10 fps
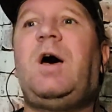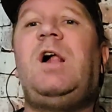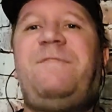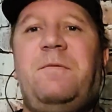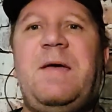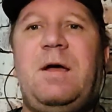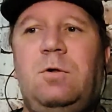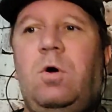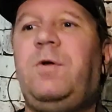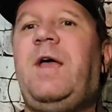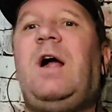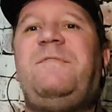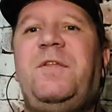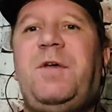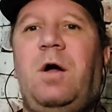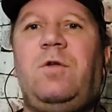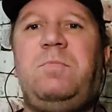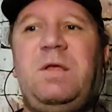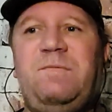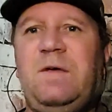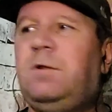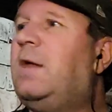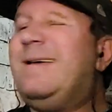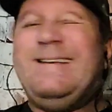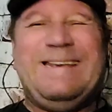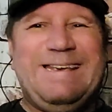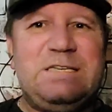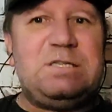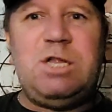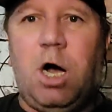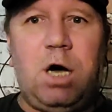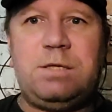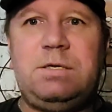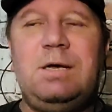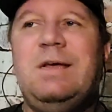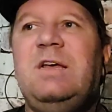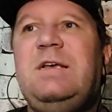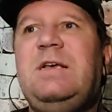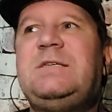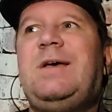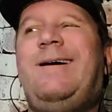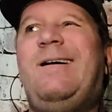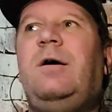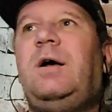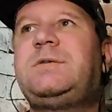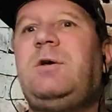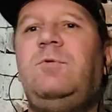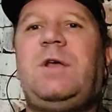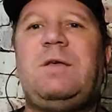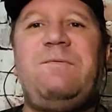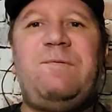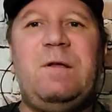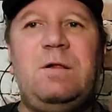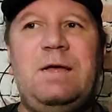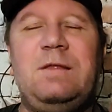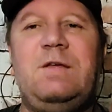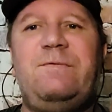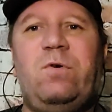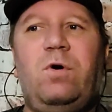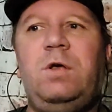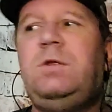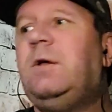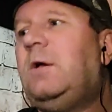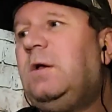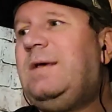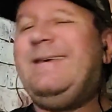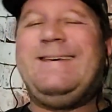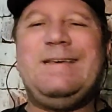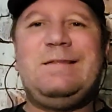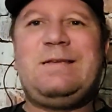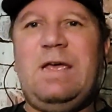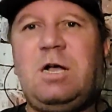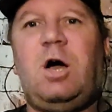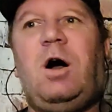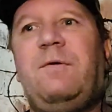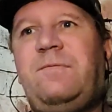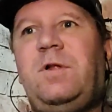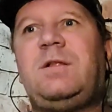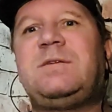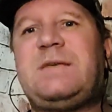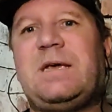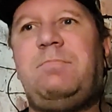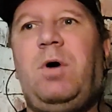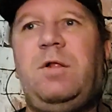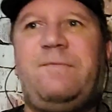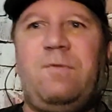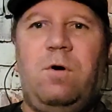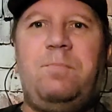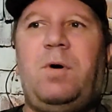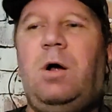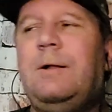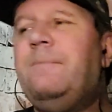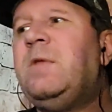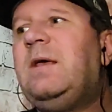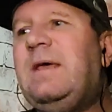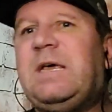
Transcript: alpha male or the alpha dog on the midfield. He's not. He's someone that can fill in the void. He can take off like the second ball, the third ball. He